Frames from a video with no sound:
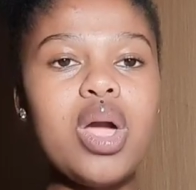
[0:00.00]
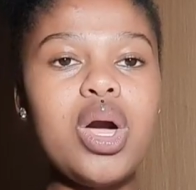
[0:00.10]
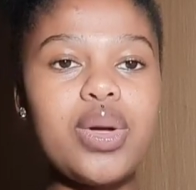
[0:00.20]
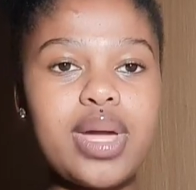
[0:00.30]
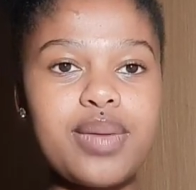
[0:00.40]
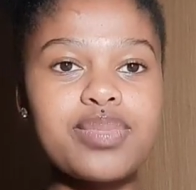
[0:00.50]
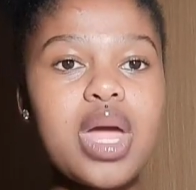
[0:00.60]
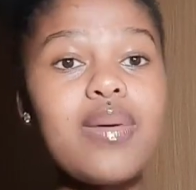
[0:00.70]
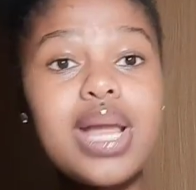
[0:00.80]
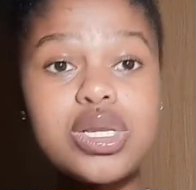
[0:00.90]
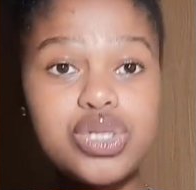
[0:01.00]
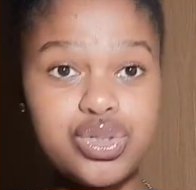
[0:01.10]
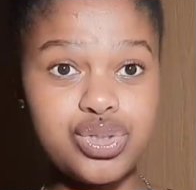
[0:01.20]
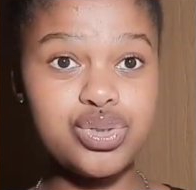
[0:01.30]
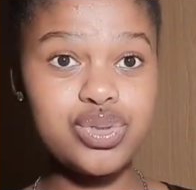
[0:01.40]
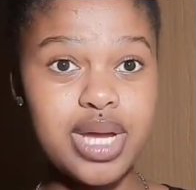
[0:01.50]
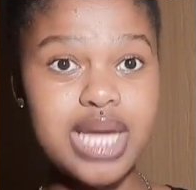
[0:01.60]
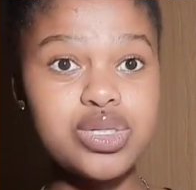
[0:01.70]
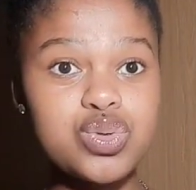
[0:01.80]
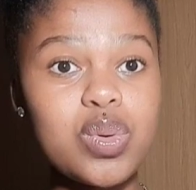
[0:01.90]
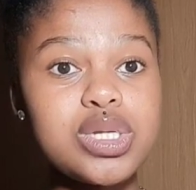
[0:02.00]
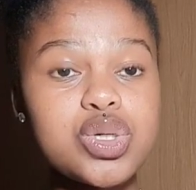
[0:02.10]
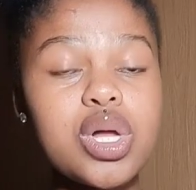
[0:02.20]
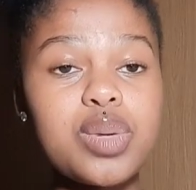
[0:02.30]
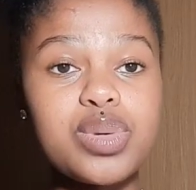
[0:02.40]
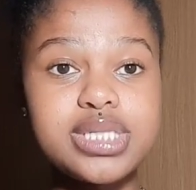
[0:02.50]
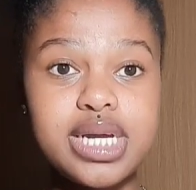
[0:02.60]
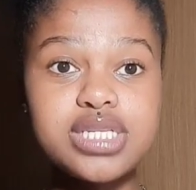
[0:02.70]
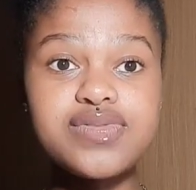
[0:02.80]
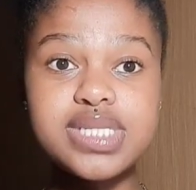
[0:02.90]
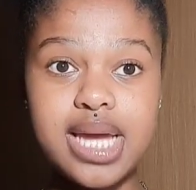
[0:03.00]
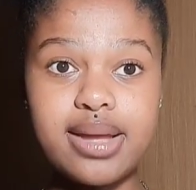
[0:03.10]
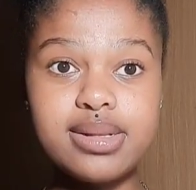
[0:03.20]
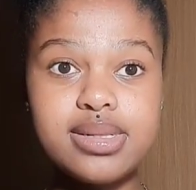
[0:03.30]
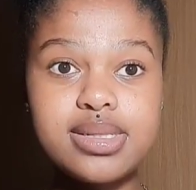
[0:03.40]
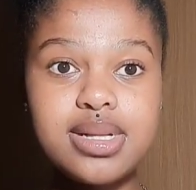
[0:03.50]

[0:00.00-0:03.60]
Okay, I would like to introduce you guys to what is called a protective style.